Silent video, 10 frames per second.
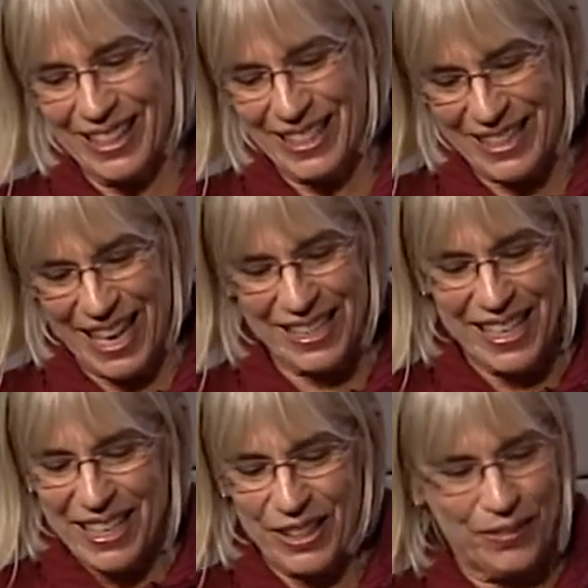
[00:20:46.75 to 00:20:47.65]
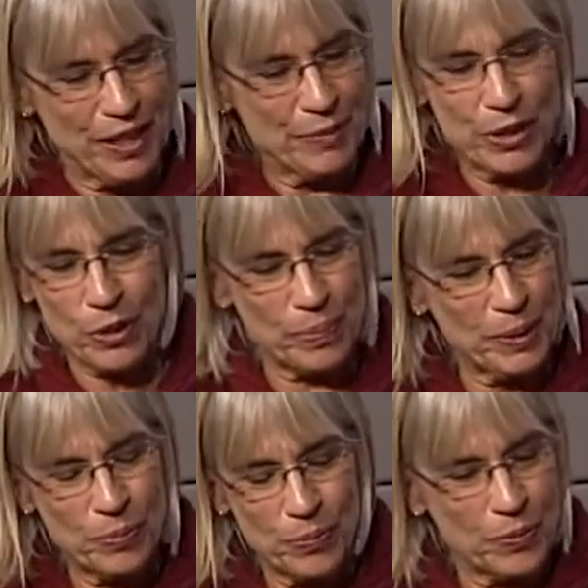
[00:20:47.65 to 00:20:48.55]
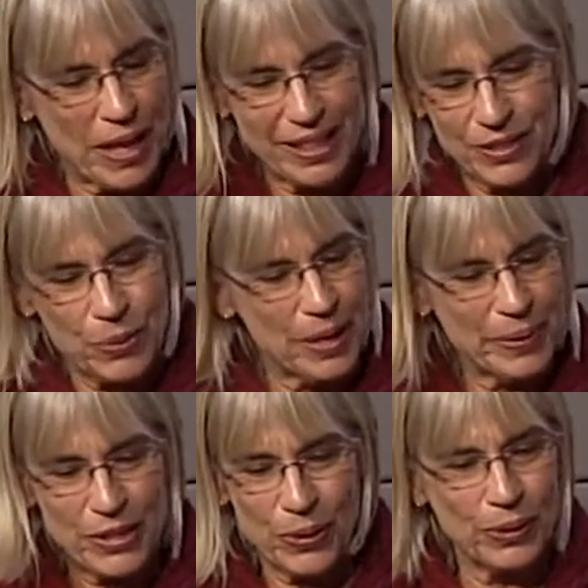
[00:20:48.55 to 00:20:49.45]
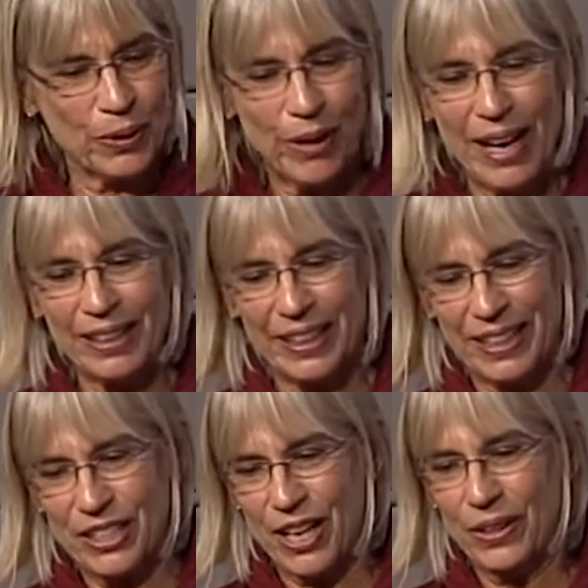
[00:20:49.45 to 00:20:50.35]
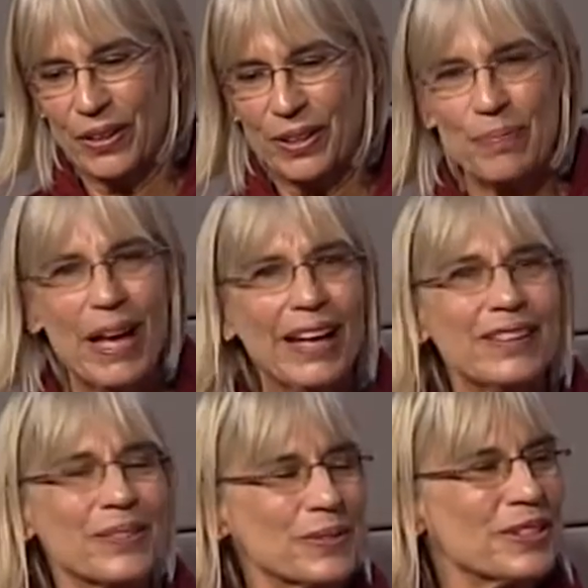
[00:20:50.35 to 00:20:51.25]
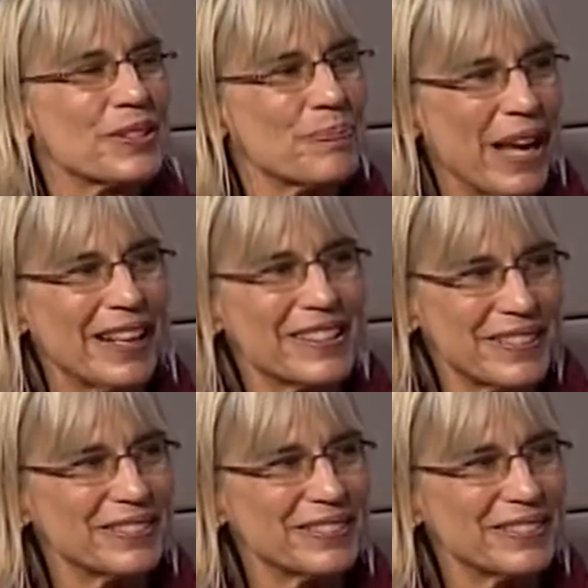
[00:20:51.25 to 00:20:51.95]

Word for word: says the females would be 12 weeks old and growling at each other, and the males were just passive.